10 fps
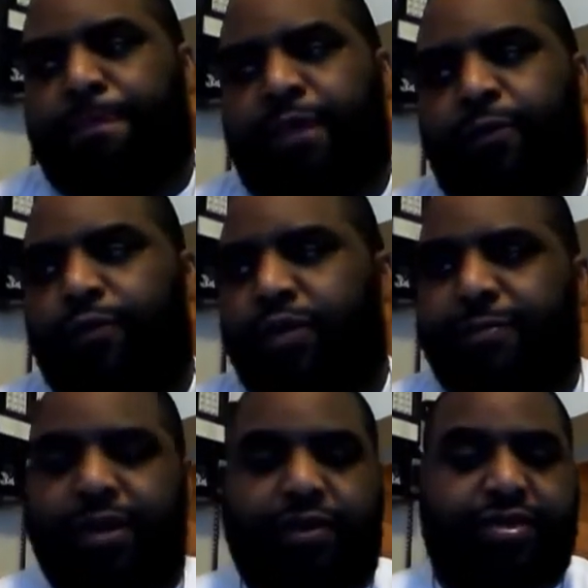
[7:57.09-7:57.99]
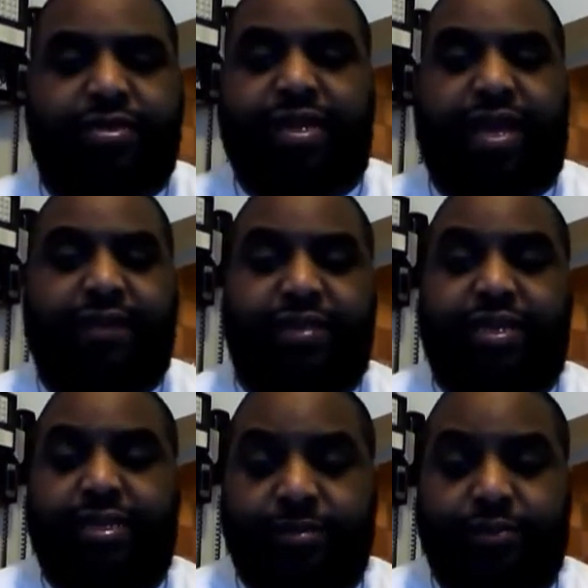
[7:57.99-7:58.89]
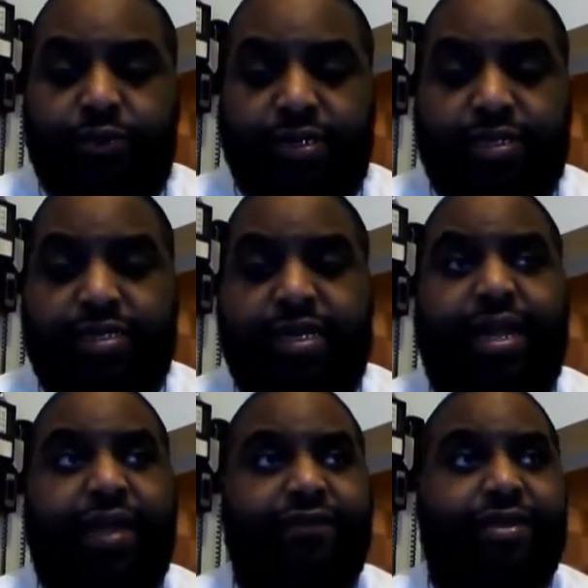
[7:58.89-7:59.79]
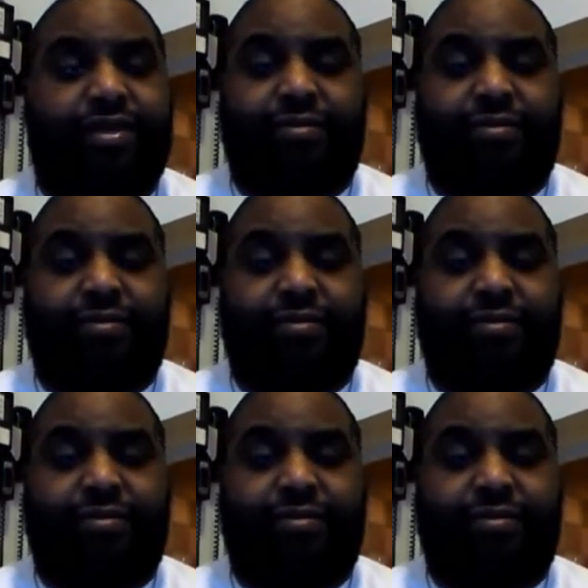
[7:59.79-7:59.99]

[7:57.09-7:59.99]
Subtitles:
And what America's going to have to end up doing is it's going to have to end